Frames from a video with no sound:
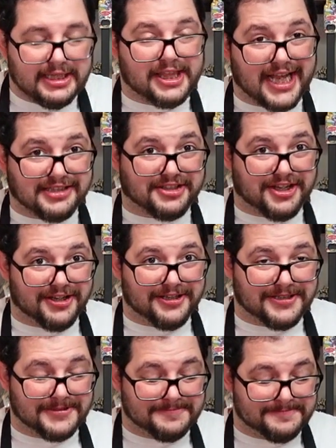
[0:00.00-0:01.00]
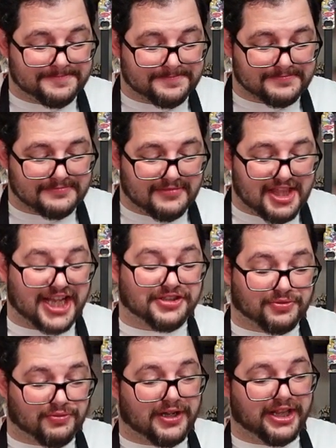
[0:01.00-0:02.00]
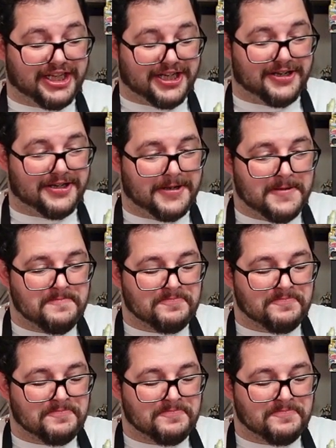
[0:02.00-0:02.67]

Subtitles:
That's good. That's really good.